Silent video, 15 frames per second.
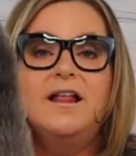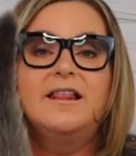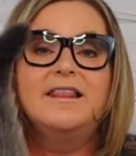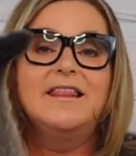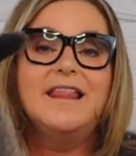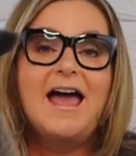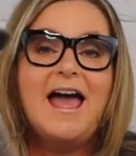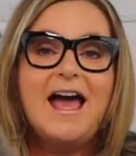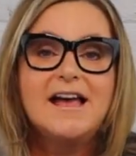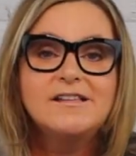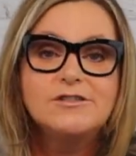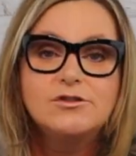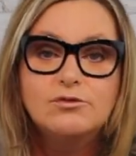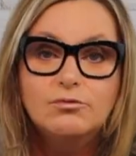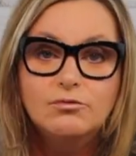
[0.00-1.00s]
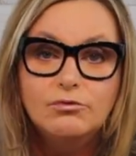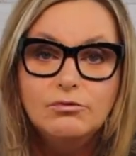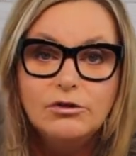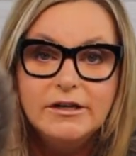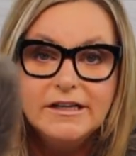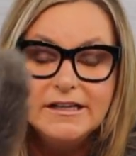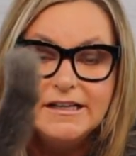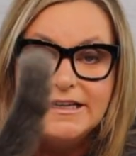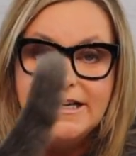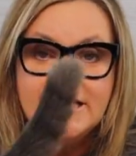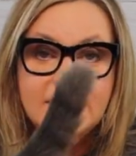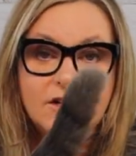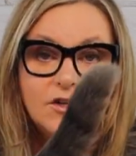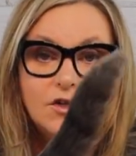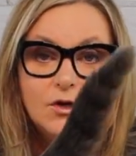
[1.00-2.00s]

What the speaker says: last really